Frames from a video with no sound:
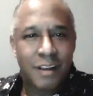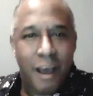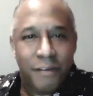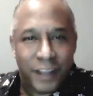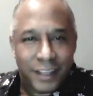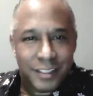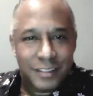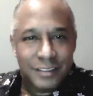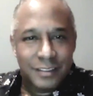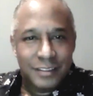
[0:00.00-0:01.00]
Love
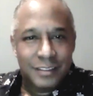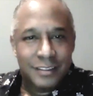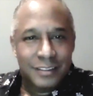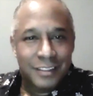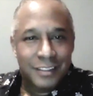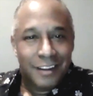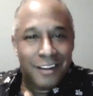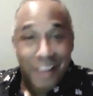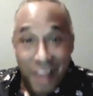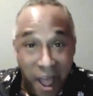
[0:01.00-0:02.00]
it.
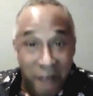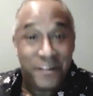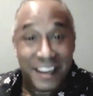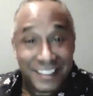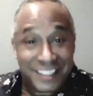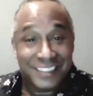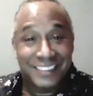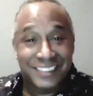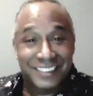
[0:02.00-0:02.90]
Love it.